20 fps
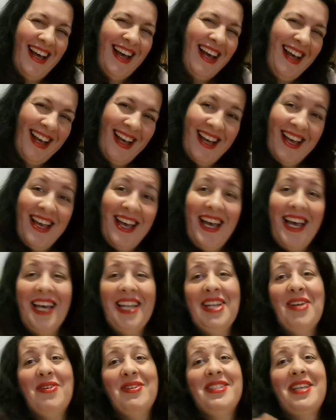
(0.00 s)

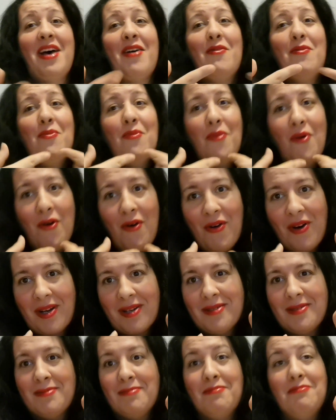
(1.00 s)
they was have
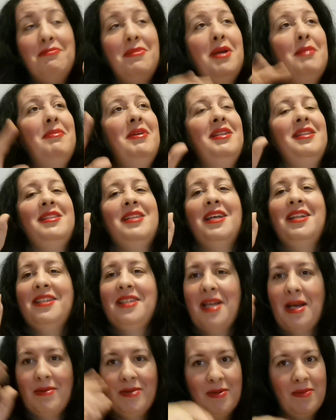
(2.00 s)
more, maybe
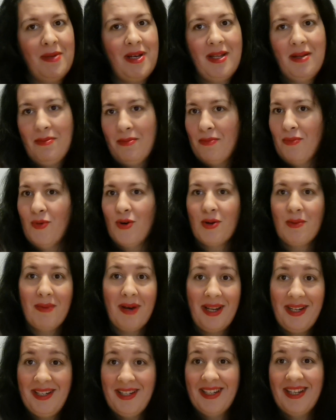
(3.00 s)
10 times more
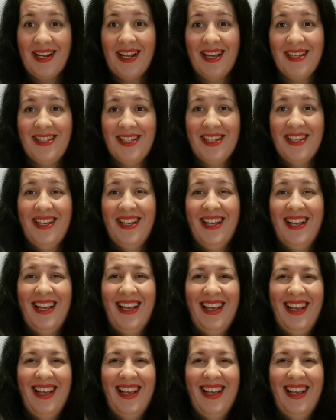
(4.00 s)
money than us.